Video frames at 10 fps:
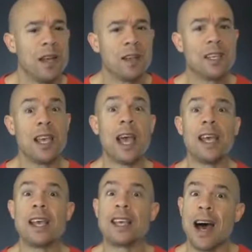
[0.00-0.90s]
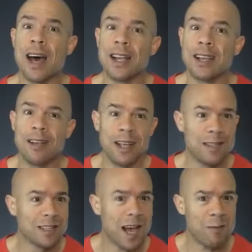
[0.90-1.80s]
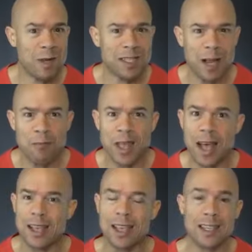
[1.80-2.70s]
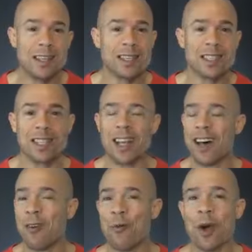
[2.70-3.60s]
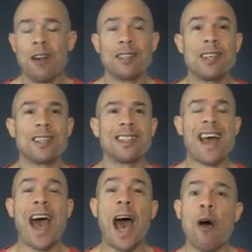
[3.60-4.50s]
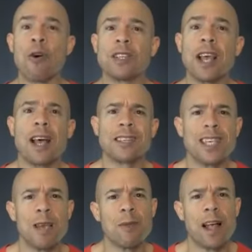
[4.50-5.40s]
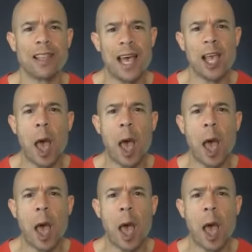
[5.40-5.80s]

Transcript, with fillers: I tell you, it's gotta be something that you just love, where just hours seem like